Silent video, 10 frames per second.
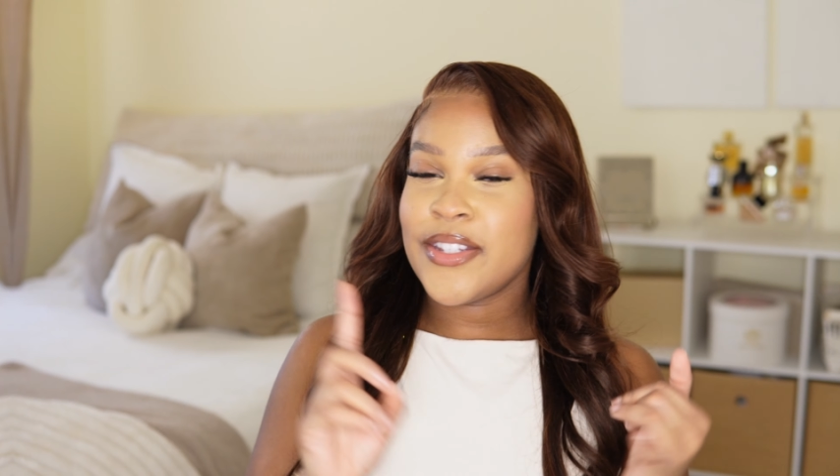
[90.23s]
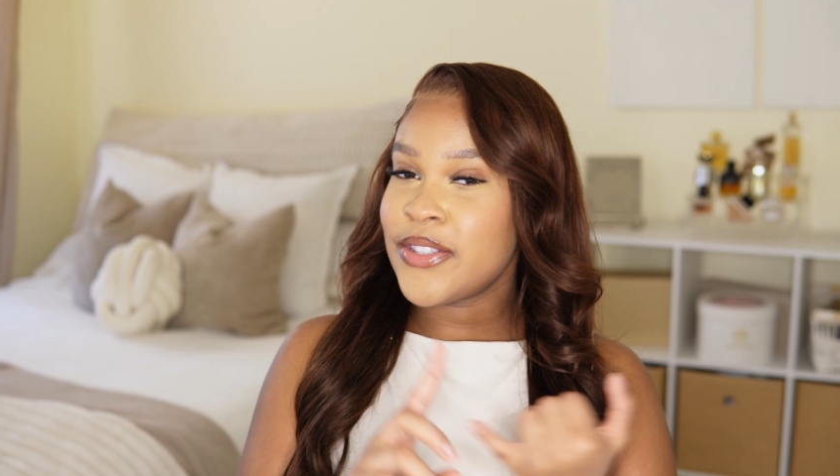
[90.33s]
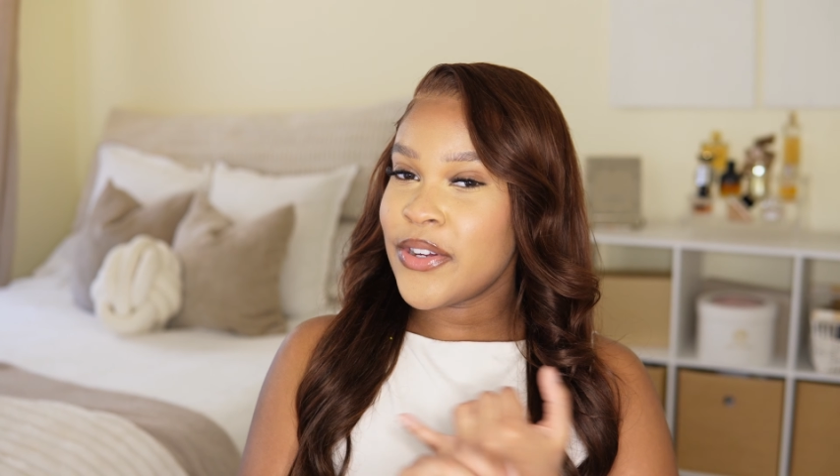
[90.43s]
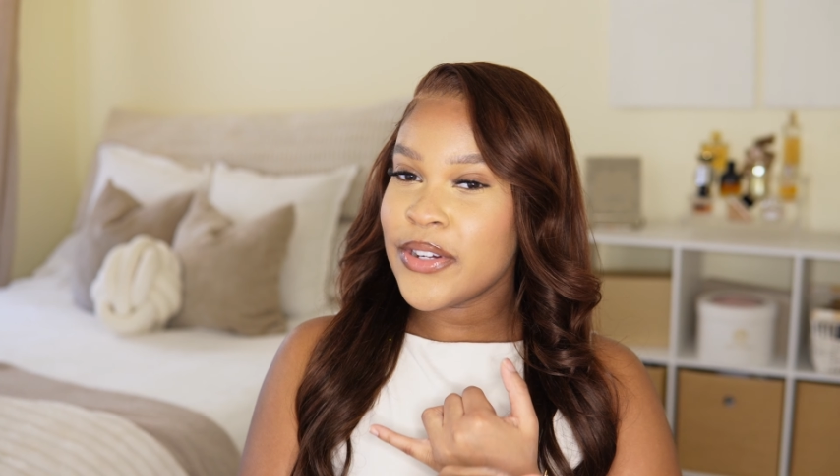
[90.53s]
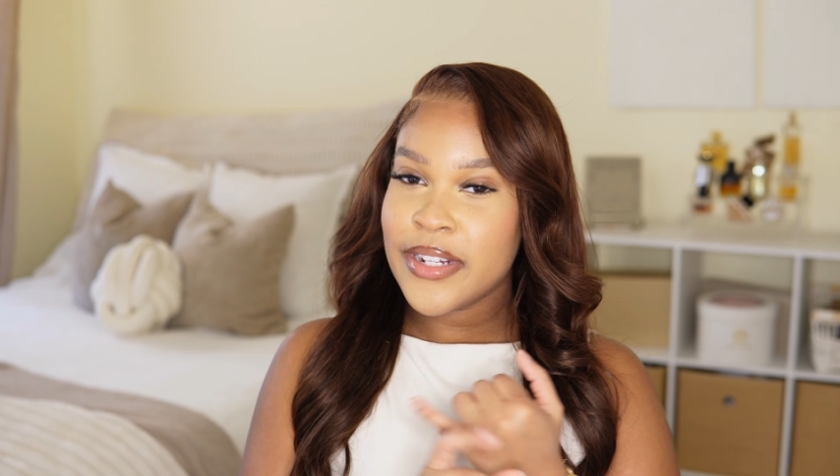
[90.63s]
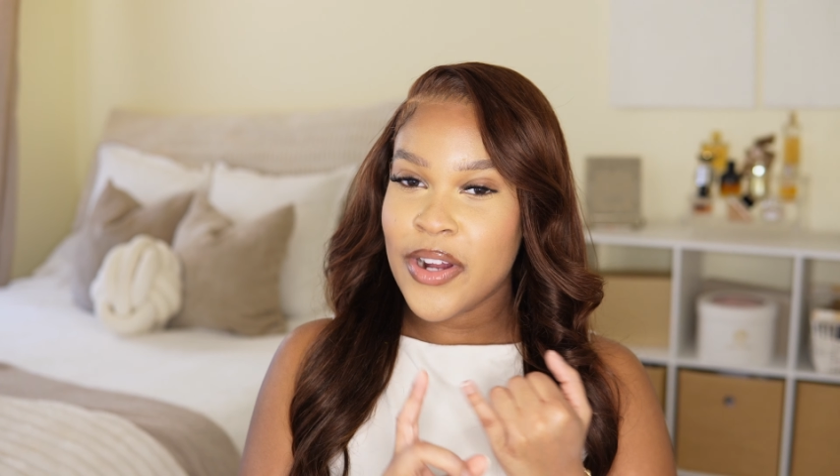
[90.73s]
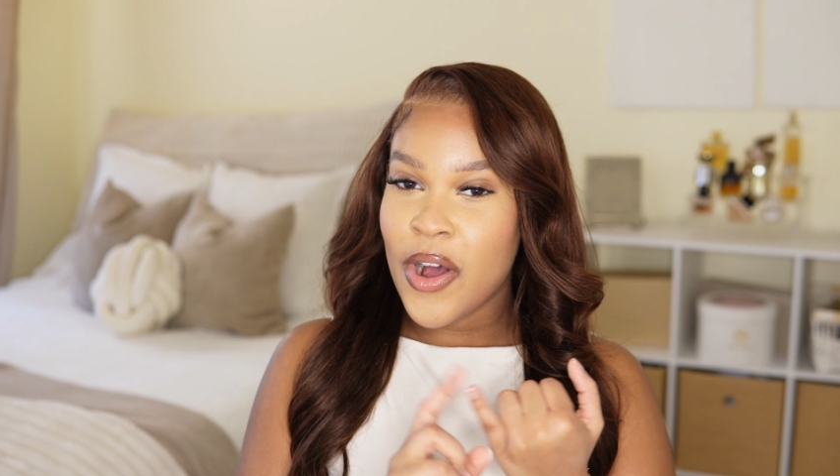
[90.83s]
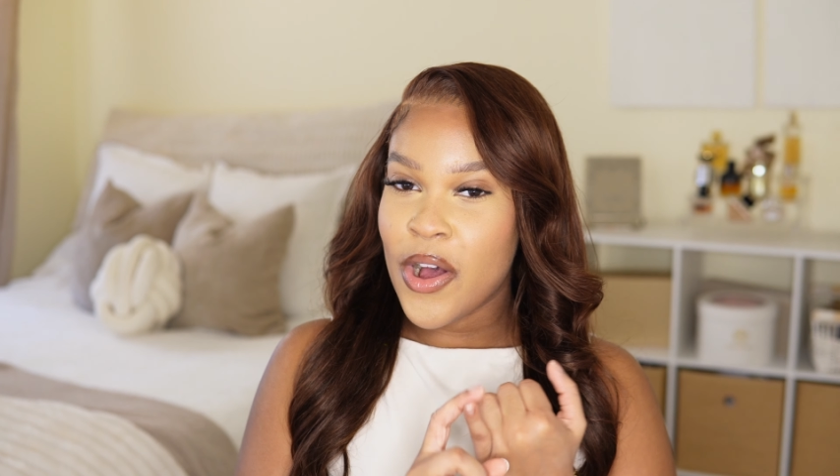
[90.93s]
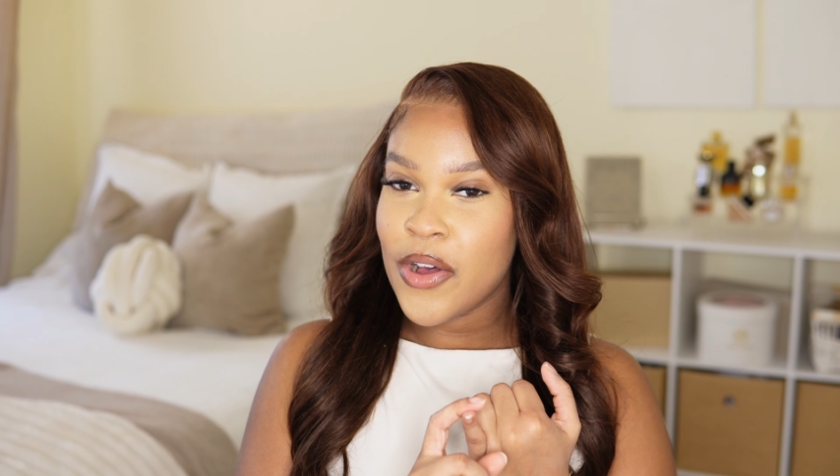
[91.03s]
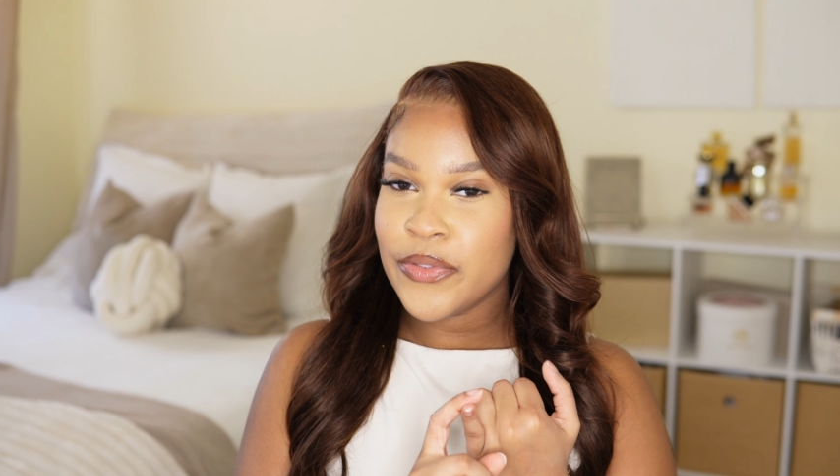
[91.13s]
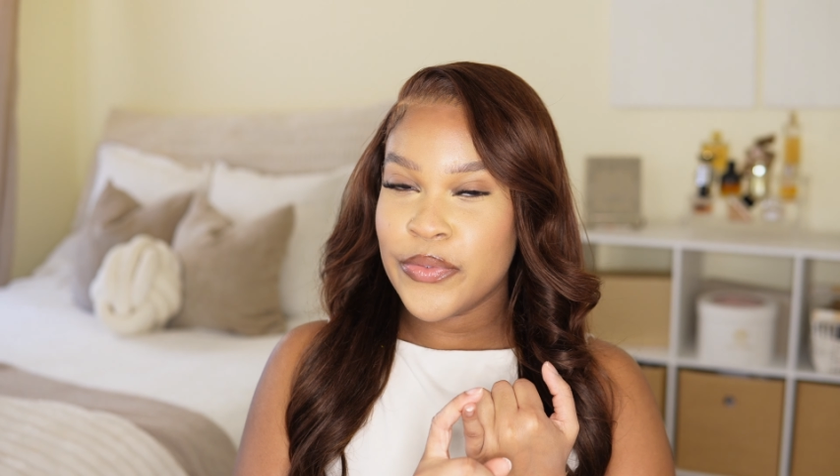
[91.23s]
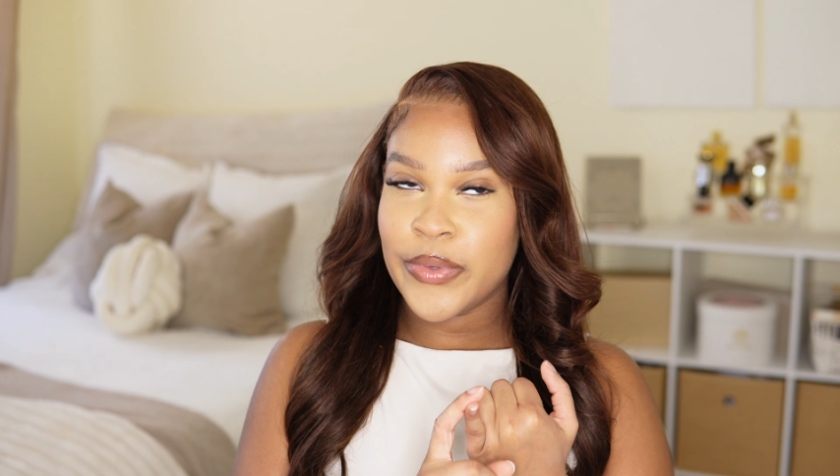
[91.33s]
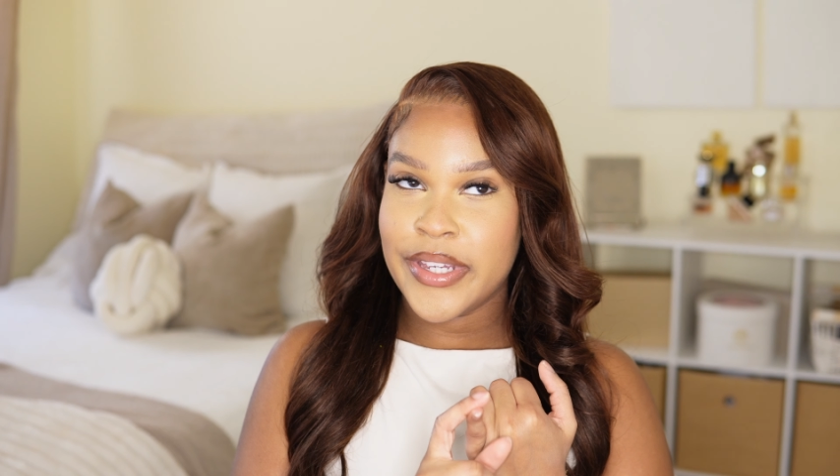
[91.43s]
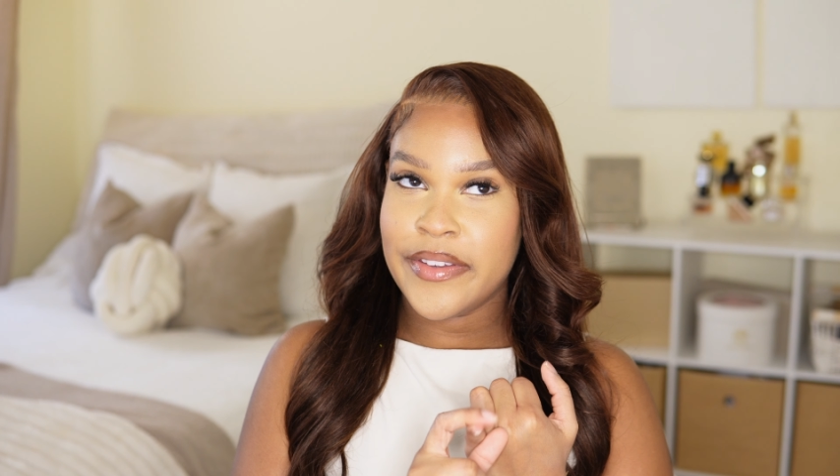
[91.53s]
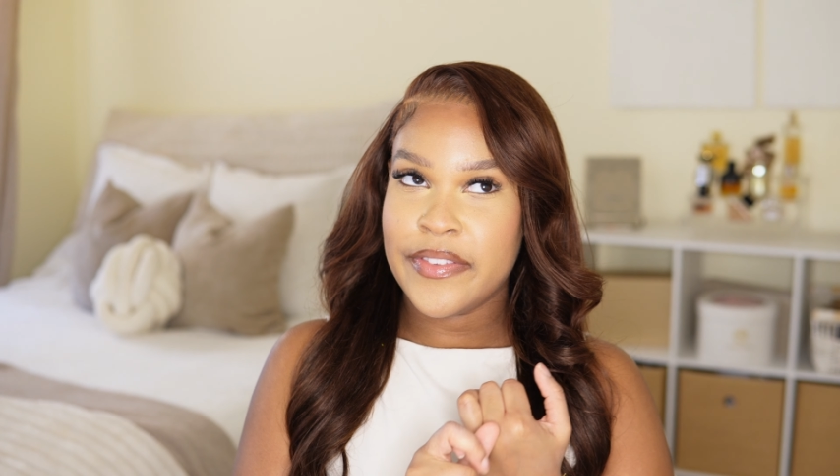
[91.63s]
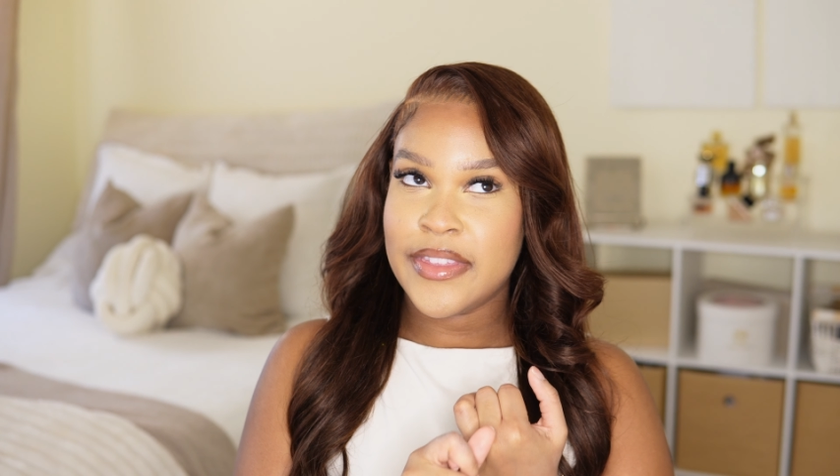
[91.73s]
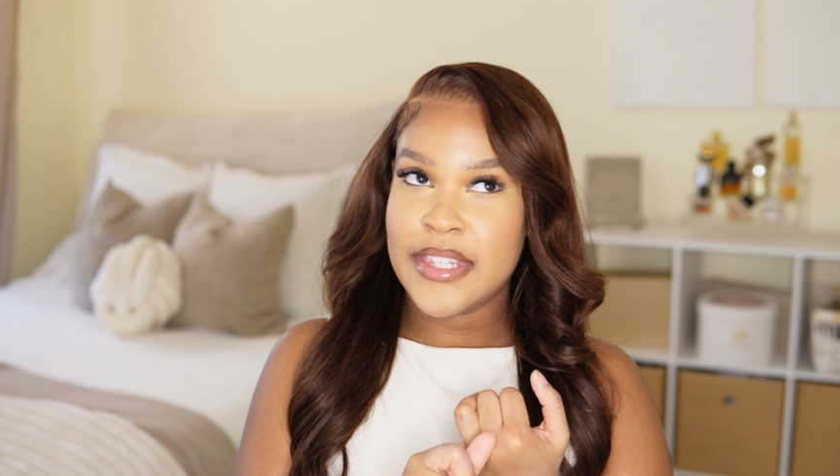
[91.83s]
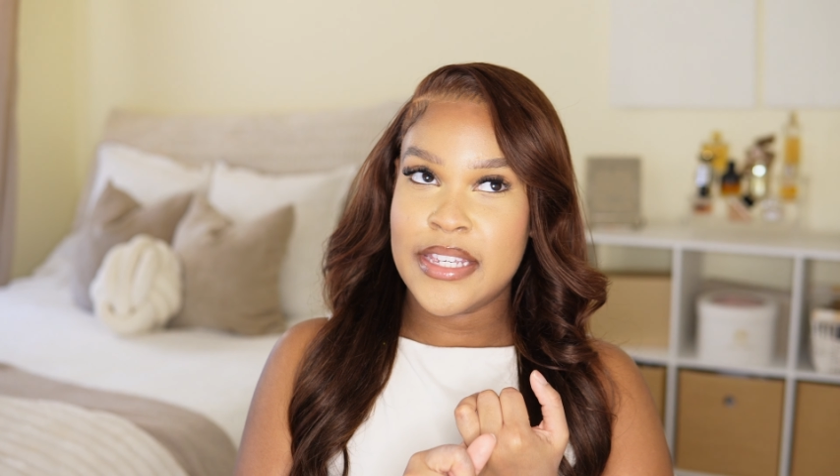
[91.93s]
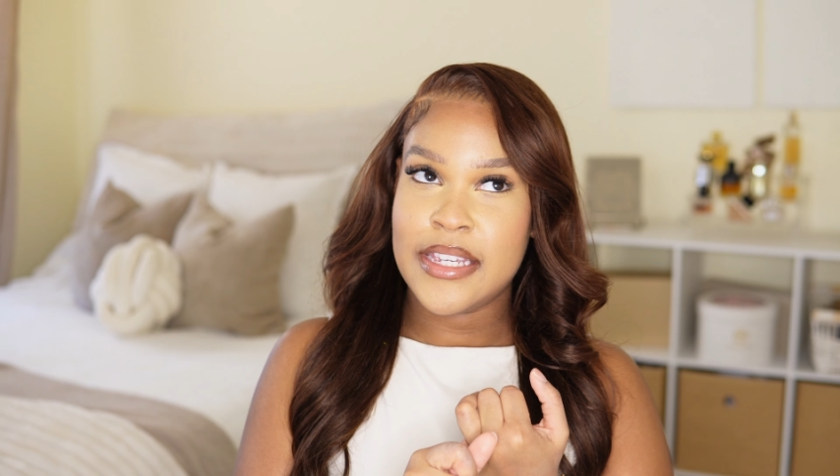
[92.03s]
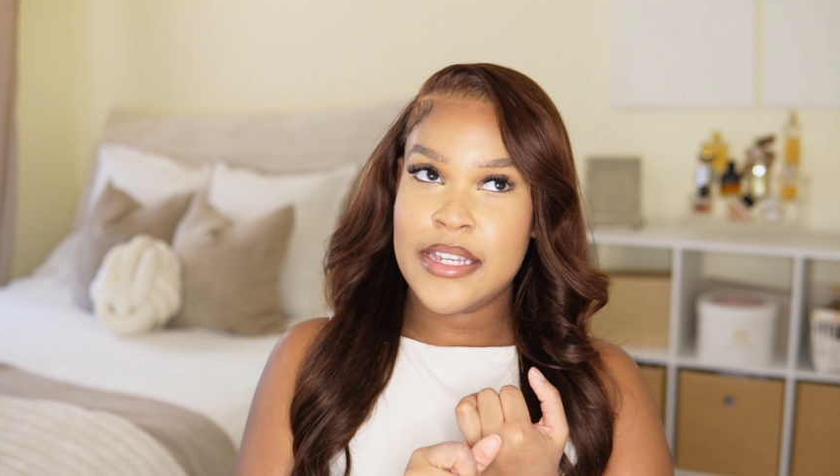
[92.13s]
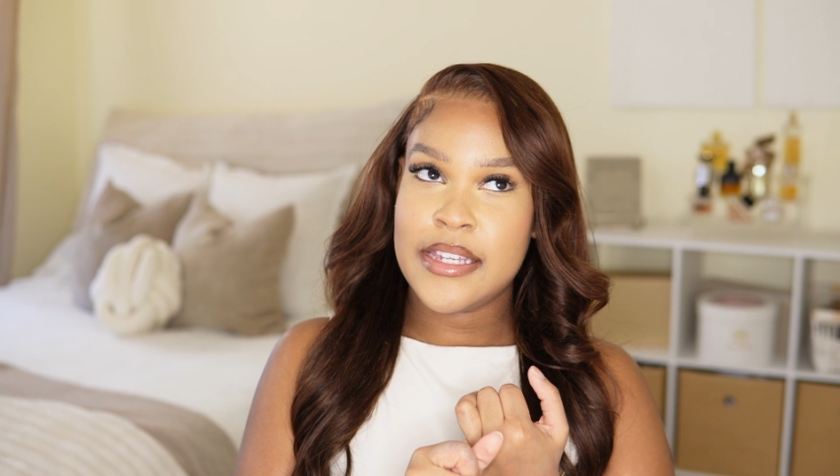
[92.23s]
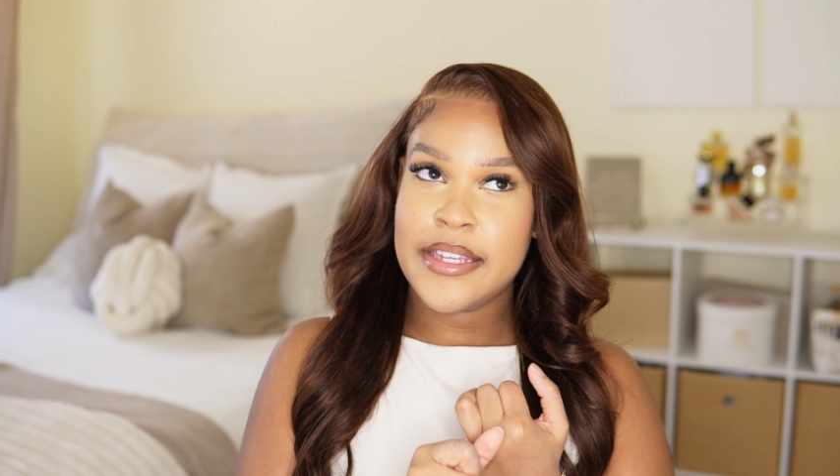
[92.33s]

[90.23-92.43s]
started off with the